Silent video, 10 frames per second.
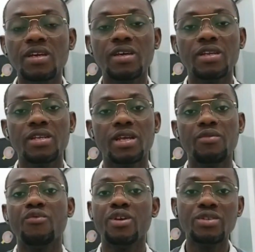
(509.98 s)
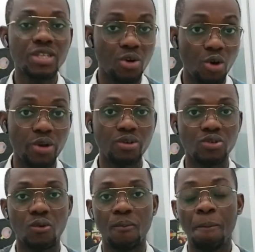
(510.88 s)
And then we use the
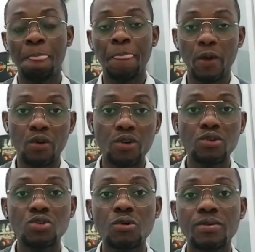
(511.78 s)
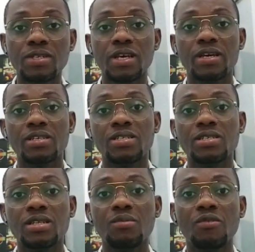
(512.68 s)
gonioscope. The gonioscope is a
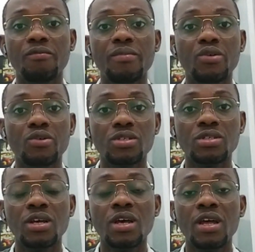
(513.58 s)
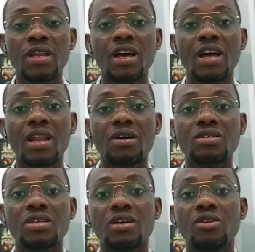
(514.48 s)
system of mirrors that
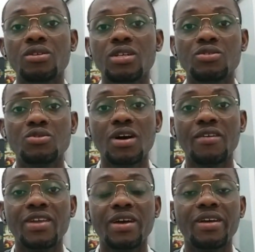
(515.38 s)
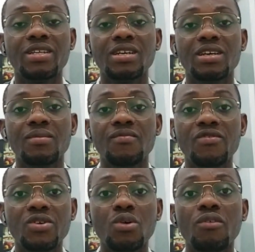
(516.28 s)
allows the doctor to have direct
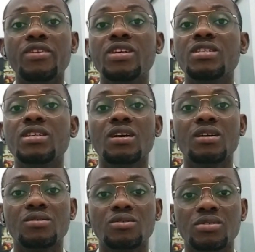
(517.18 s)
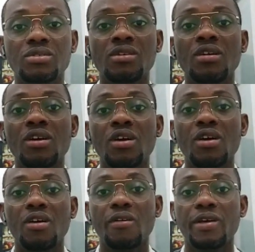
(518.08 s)
view of these angles.
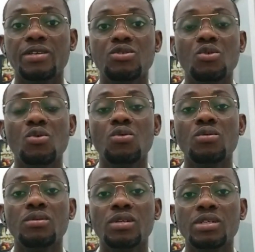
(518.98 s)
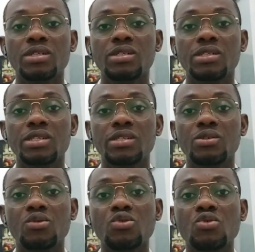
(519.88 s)
Okay, so
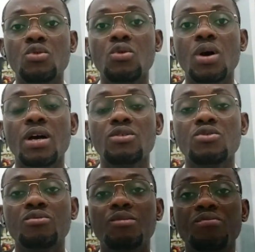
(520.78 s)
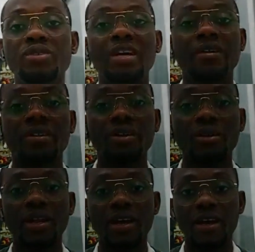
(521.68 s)
it also has to be put
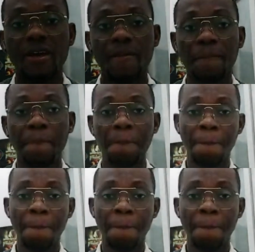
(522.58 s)
directly on the eye,